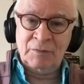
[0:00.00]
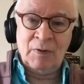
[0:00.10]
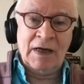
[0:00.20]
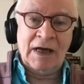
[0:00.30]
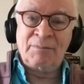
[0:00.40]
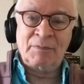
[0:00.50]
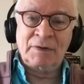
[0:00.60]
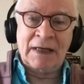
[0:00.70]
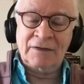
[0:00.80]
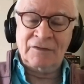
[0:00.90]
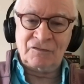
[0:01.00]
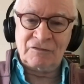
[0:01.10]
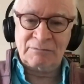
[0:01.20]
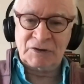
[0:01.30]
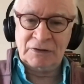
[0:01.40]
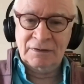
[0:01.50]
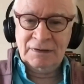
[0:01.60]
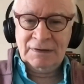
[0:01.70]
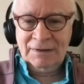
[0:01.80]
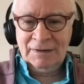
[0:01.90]
be quite happy with that description.
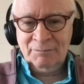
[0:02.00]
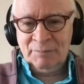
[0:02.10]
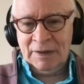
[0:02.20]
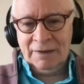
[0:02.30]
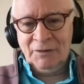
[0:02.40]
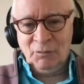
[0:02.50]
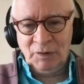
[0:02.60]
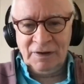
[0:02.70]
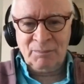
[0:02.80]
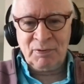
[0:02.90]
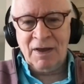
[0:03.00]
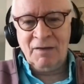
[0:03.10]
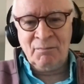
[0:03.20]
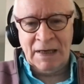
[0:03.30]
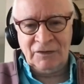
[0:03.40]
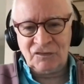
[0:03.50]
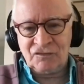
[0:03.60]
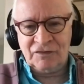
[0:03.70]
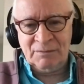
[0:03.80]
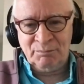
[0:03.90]
But you wouldn't apply
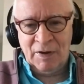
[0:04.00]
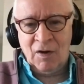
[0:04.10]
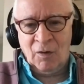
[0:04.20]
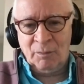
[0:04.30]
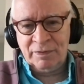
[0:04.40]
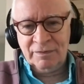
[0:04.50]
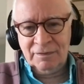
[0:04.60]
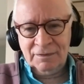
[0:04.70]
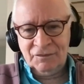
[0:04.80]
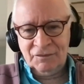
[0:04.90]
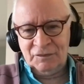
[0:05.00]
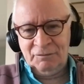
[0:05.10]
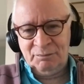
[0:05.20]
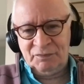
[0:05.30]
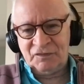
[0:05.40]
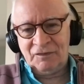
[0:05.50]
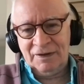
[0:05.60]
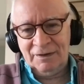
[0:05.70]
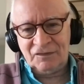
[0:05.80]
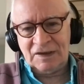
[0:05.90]
mainstream pop to,
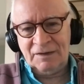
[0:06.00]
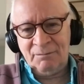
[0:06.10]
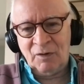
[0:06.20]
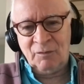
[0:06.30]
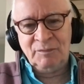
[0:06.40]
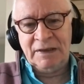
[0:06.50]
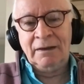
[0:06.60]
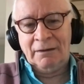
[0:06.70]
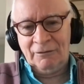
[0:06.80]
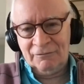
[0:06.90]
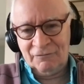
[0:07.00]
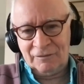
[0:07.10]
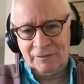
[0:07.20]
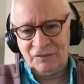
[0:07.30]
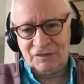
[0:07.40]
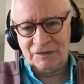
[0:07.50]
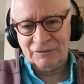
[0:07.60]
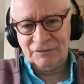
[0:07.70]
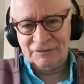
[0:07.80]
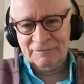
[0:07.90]
say Bob Dylan, for
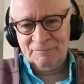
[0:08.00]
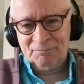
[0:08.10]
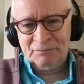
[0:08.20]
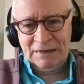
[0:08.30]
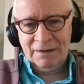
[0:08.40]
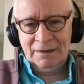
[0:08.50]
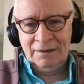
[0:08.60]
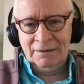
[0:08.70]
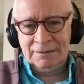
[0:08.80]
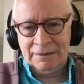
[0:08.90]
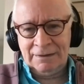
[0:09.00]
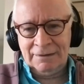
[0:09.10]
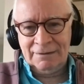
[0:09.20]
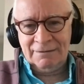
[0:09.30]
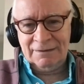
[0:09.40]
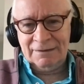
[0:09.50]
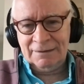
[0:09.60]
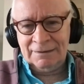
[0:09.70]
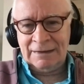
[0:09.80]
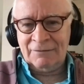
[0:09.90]
instance. And
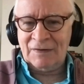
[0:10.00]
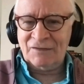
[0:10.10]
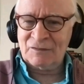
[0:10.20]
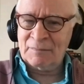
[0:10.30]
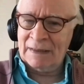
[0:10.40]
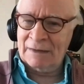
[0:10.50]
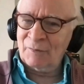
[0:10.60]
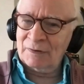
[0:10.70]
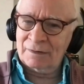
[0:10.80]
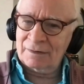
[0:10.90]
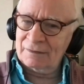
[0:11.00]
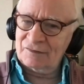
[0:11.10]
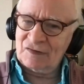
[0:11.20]
now there's a man with a